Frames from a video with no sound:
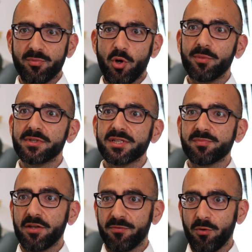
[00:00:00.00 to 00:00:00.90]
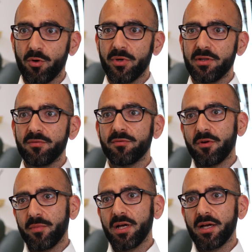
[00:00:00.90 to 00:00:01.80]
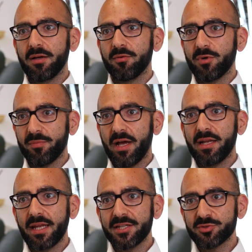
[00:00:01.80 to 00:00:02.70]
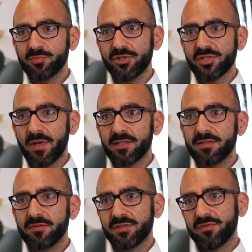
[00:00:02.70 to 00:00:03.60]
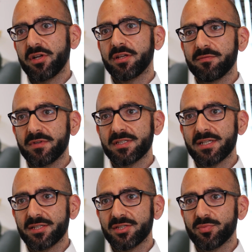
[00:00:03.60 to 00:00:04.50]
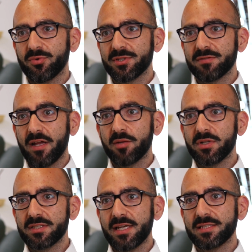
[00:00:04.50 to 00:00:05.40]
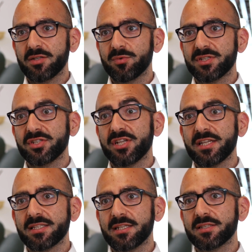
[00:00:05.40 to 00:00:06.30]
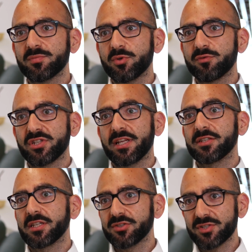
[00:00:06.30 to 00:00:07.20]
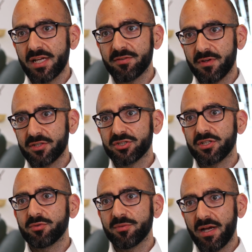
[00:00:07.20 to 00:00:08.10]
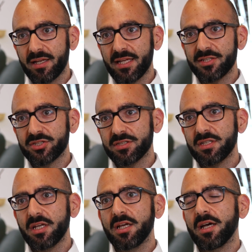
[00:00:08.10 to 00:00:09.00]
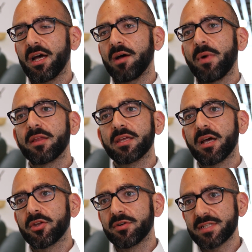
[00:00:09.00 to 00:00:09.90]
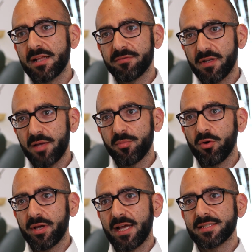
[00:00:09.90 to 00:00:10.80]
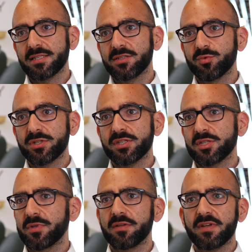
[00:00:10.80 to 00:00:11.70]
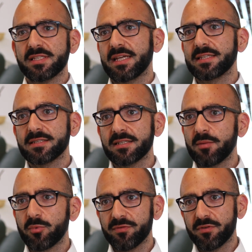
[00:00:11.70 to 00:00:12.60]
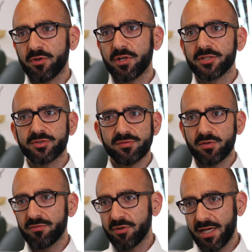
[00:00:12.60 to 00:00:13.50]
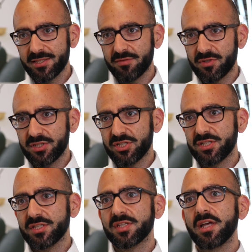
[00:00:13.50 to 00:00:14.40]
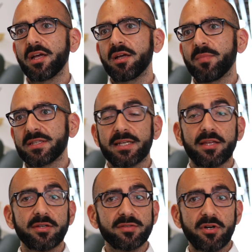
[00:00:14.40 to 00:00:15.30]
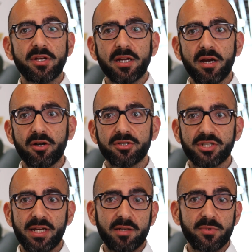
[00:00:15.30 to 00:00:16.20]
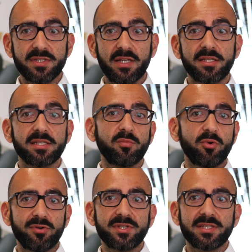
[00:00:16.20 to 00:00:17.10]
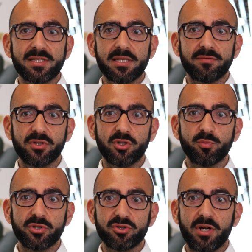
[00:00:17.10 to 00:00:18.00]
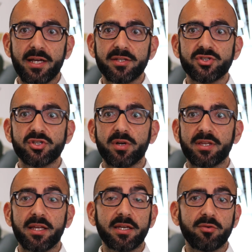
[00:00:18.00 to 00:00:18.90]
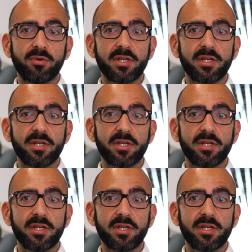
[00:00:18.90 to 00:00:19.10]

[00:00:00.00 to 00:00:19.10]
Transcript: at the moment it's metformin. From a remyelination perspective, there's very convincing and supportive animal data which suggests that it improves oligodendrocyte function and remyelination. Um, and the other is alpha lipoic acid, which has been investigated in a number of different countries for a variety of conditions. But again, there's very encouraging animal studies and more recently even human trials showing that it can